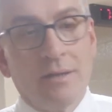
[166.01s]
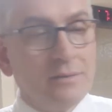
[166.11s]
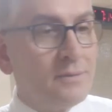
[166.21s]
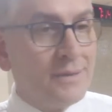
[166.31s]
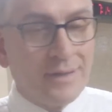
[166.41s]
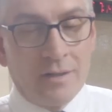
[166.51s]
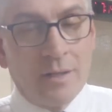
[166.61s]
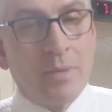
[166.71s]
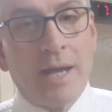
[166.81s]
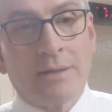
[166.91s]
That, you know, they
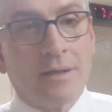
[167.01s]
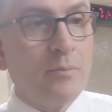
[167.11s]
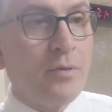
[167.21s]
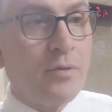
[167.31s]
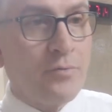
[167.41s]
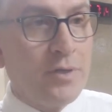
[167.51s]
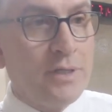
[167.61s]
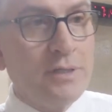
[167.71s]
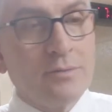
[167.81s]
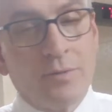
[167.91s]
banked a couple threes.